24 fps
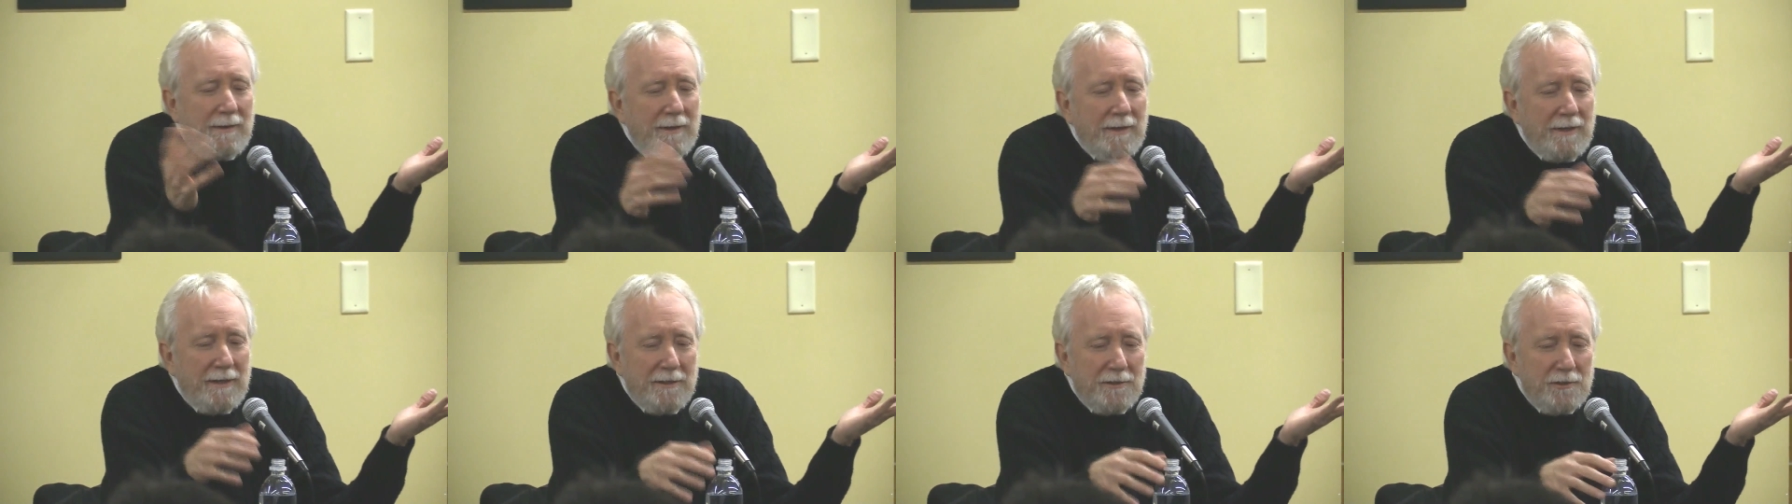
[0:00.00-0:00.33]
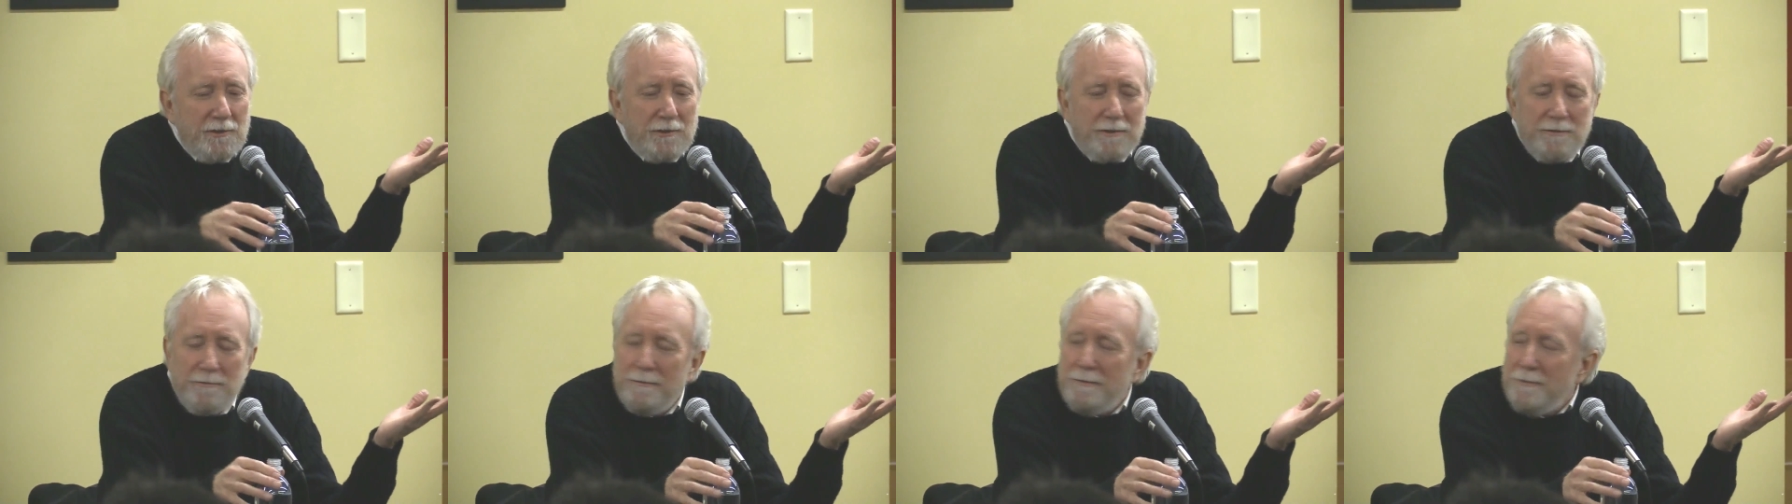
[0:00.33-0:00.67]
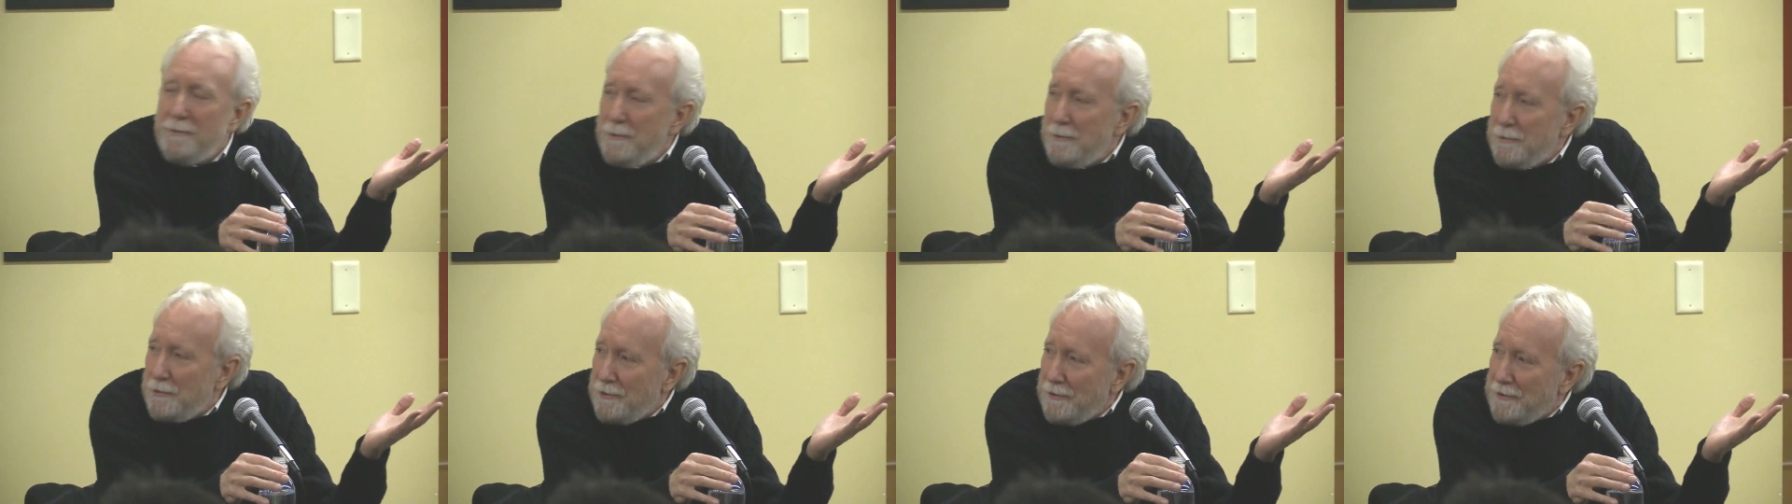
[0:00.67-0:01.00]
as
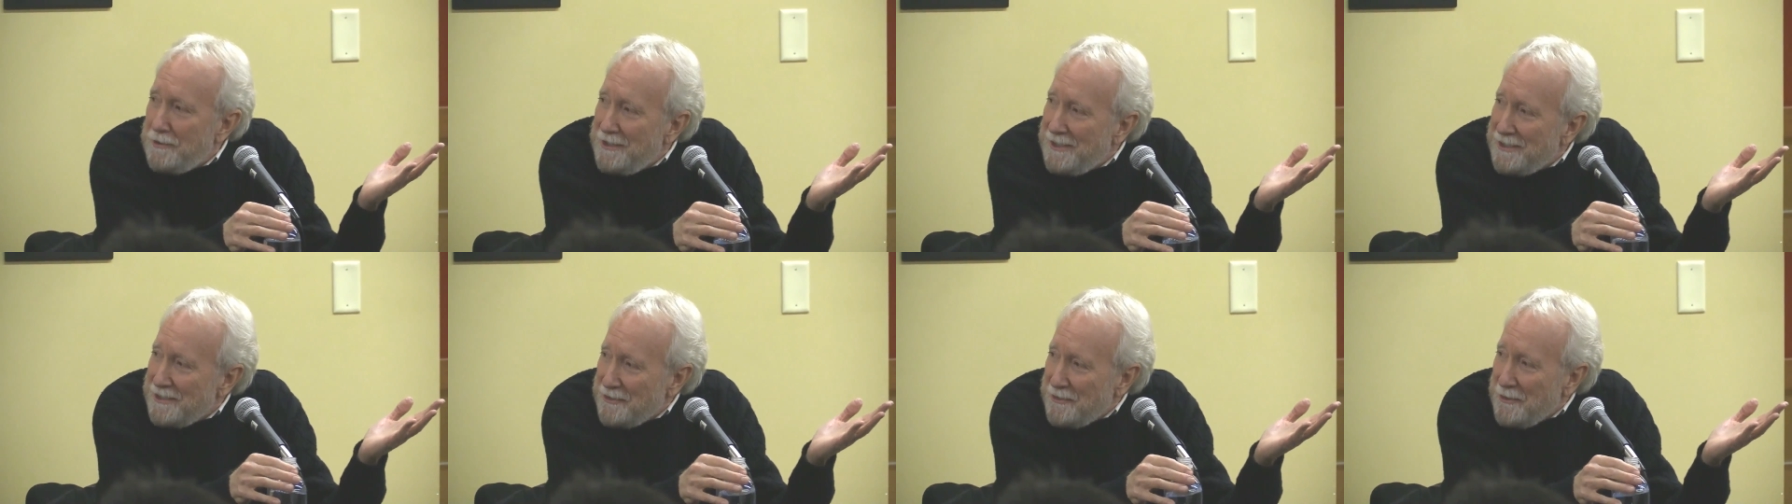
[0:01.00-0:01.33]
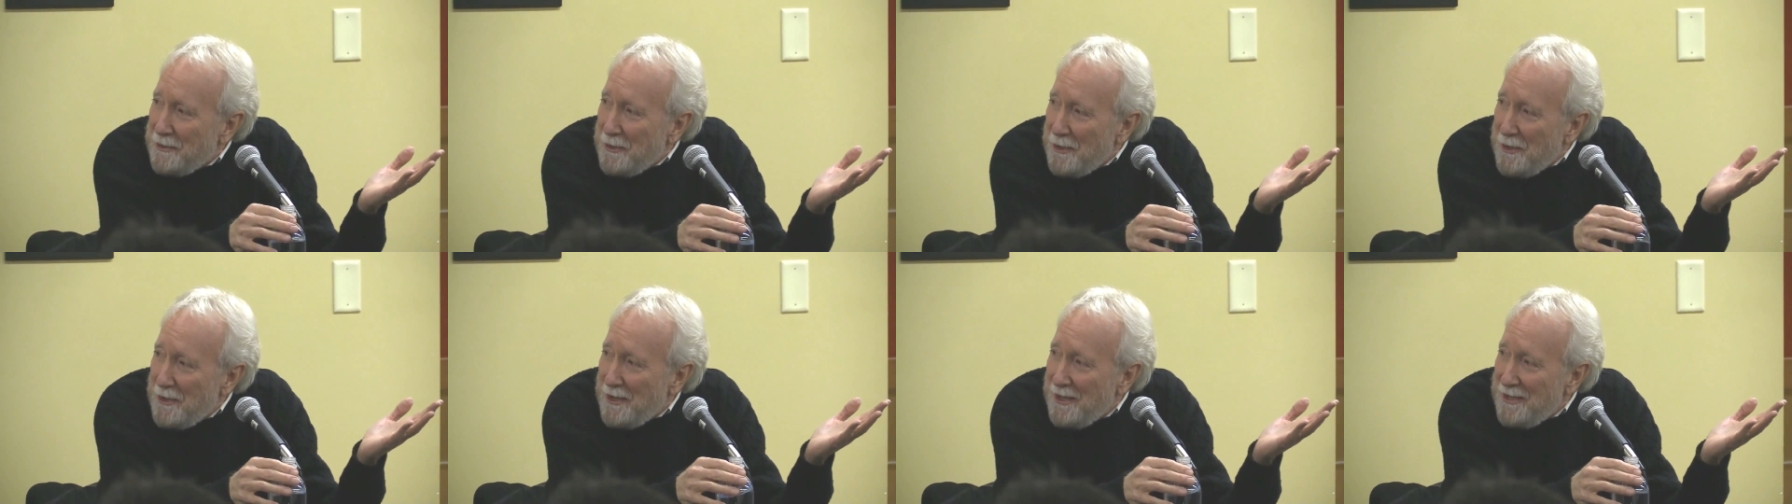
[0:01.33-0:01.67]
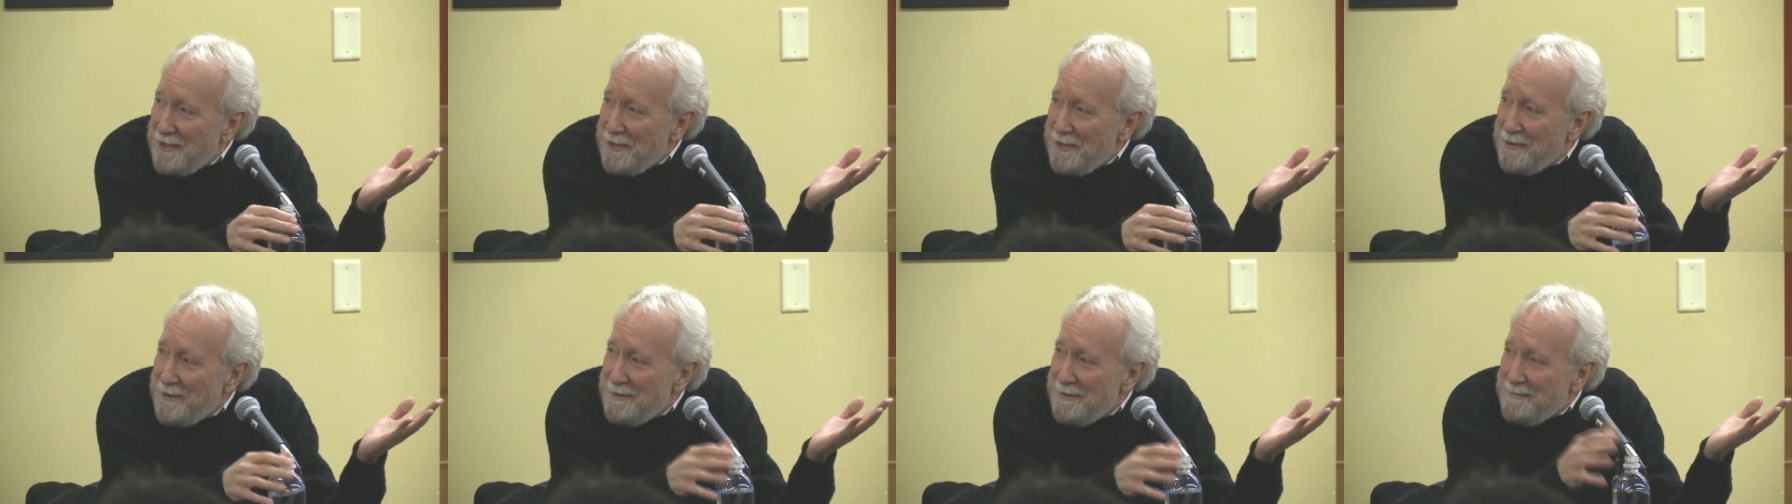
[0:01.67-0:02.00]
you suggested
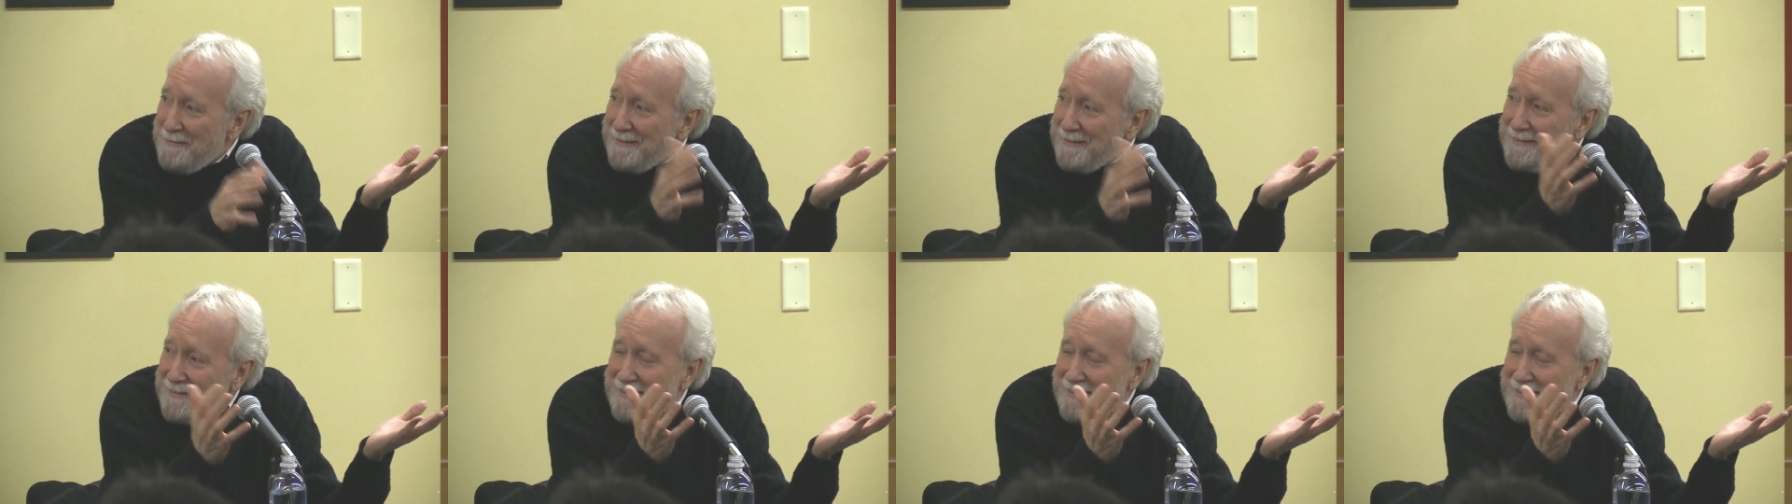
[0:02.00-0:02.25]
earlier,